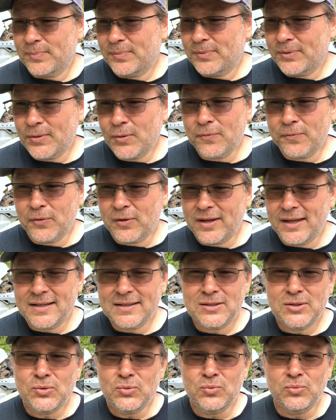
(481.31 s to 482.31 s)
Don't forget
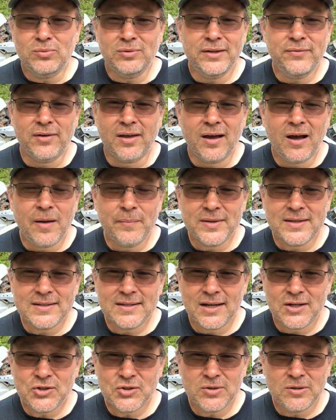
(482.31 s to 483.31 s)
to leave a comment
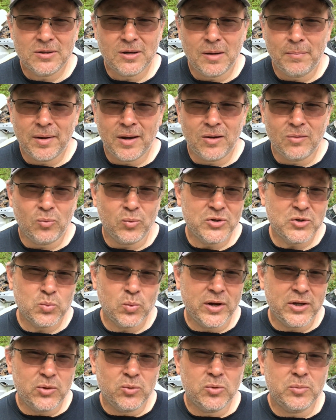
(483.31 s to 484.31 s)
section about which
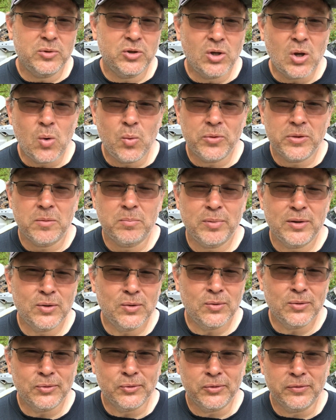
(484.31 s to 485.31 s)
way you would go with the
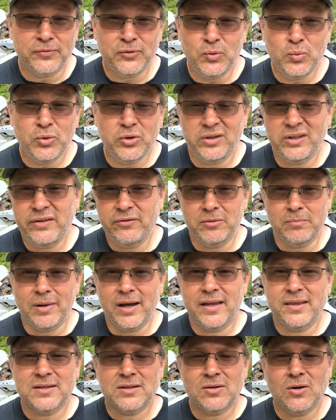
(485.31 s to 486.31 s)
build, or if you wouldn't even
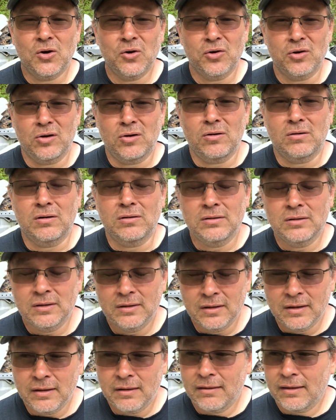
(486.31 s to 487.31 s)
buy this car at all.
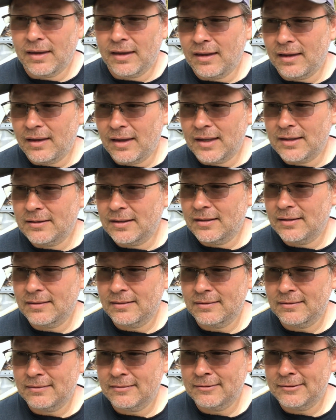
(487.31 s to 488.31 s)
And
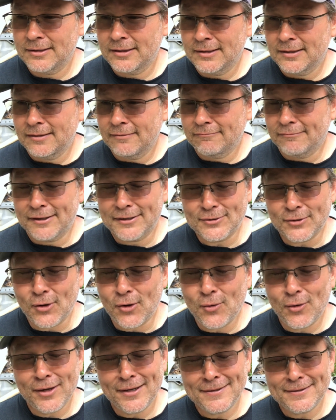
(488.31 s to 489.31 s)
as
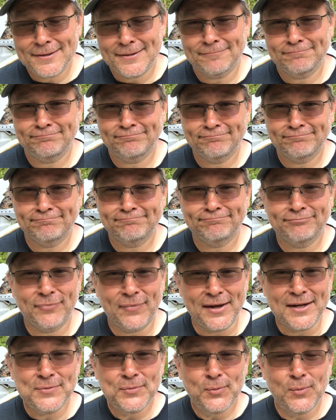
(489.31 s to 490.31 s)
always,
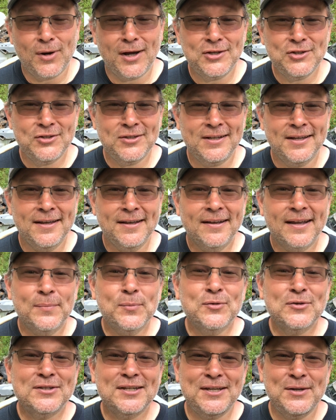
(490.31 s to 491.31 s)
thanks for watching, and
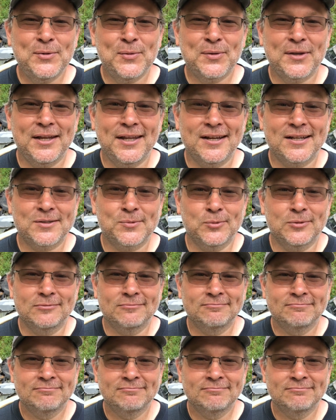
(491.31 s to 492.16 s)
we'll see you on the next one.